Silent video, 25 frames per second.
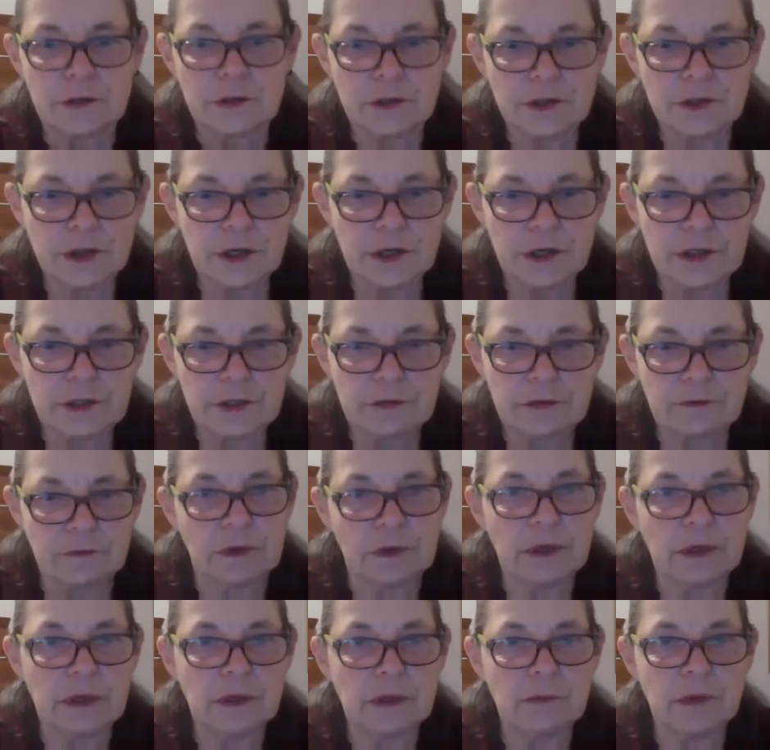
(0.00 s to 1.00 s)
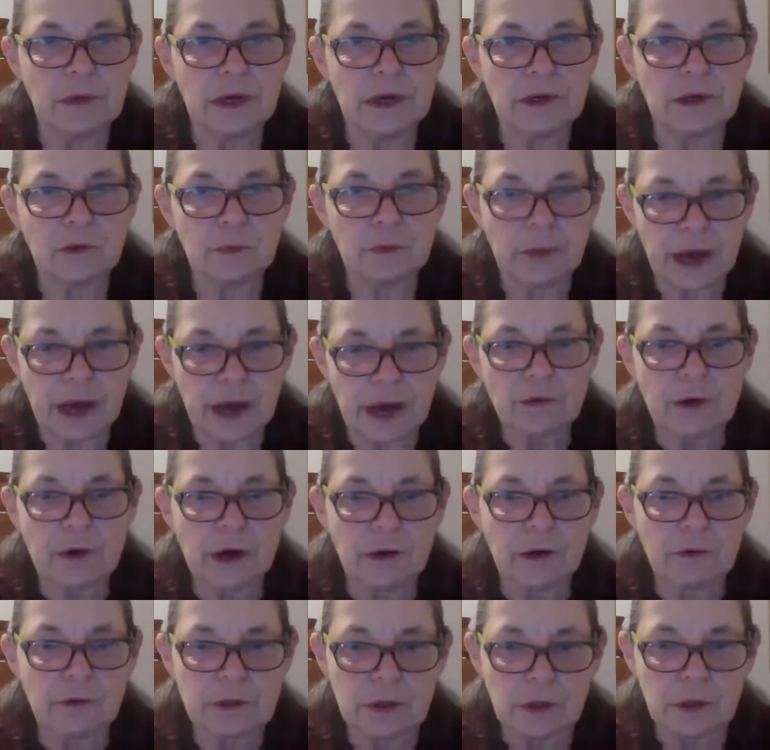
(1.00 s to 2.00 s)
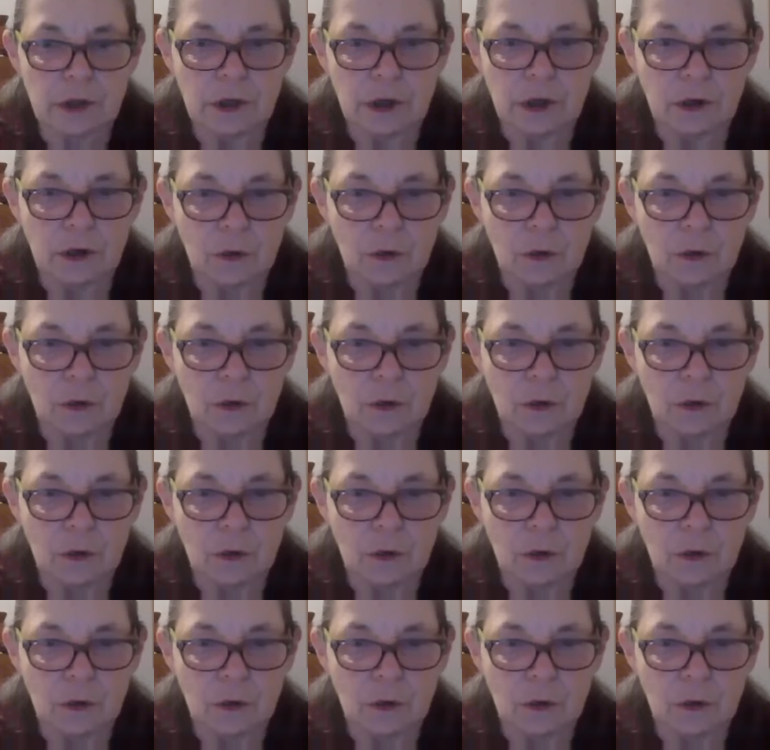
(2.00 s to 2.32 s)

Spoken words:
Just in my own background,